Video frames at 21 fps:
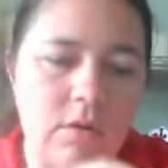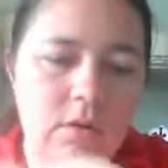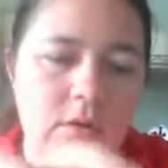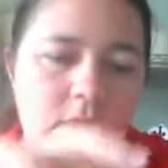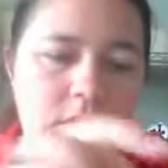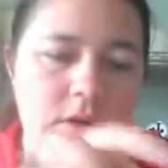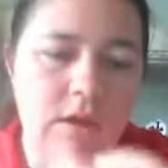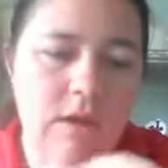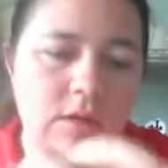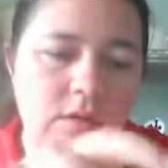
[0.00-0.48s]
all
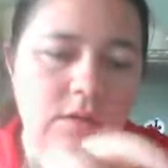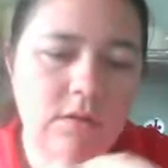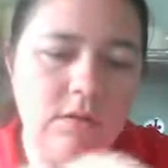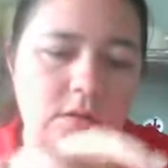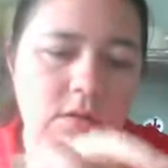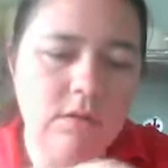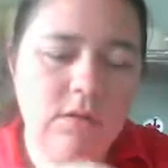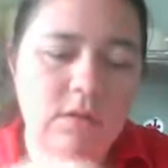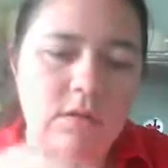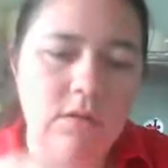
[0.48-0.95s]
your nails.
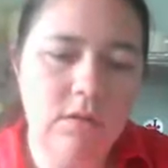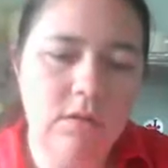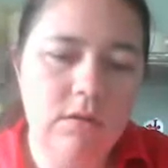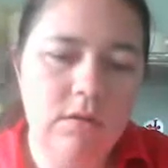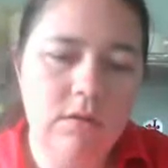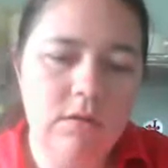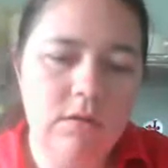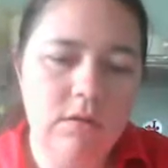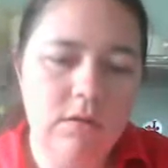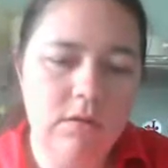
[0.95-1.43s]

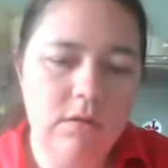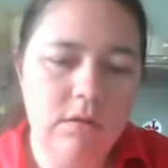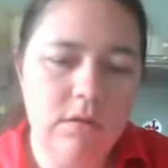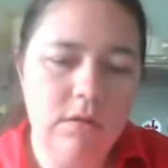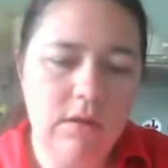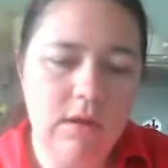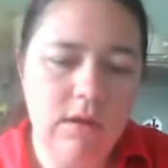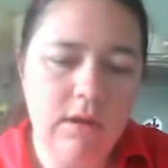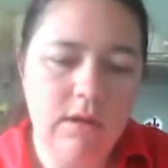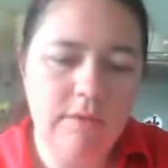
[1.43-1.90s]

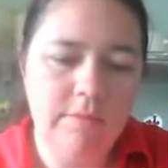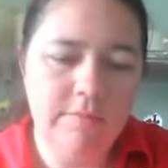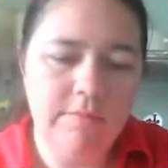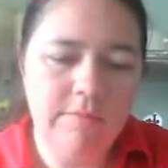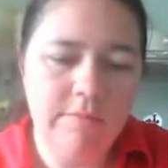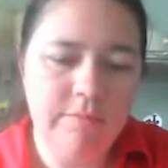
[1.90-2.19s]
Okay,